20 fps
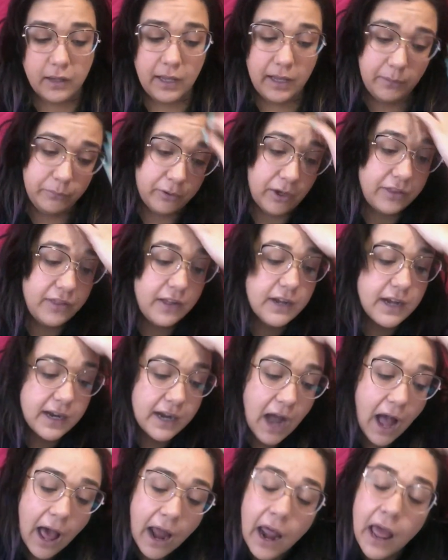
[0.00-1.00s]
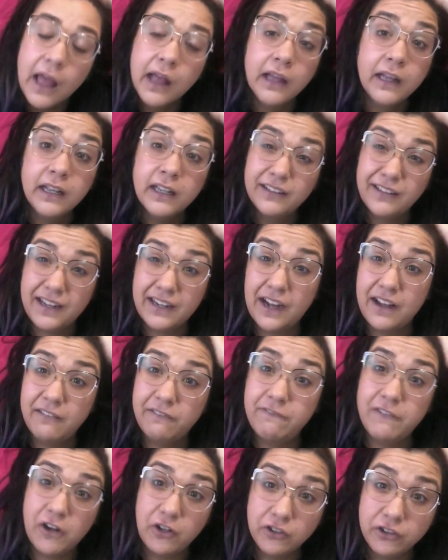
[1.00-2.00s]
So I think I got like a
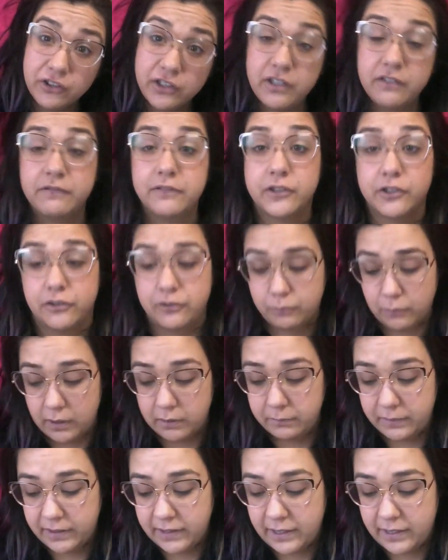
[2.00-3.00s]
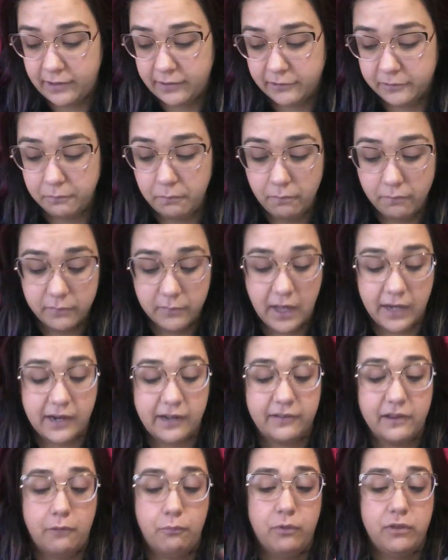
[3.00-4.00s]
faulty first one because, like I
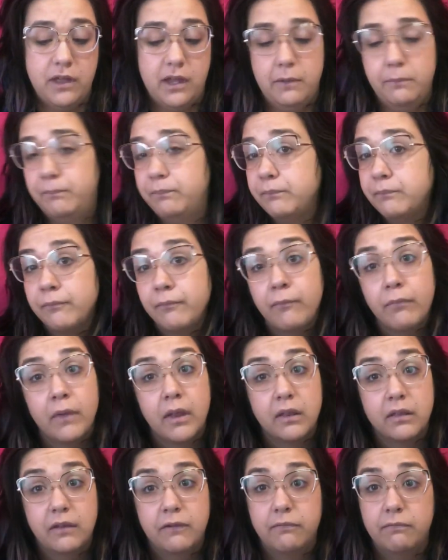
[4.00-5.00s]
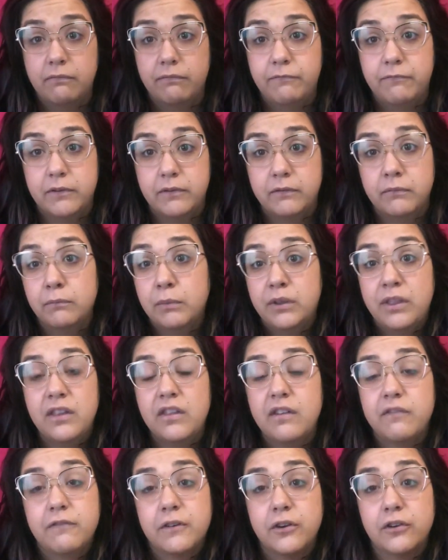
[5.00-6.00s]
said, within
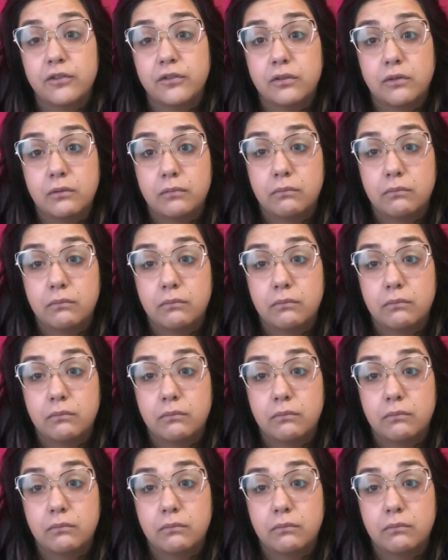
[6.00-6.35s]
the first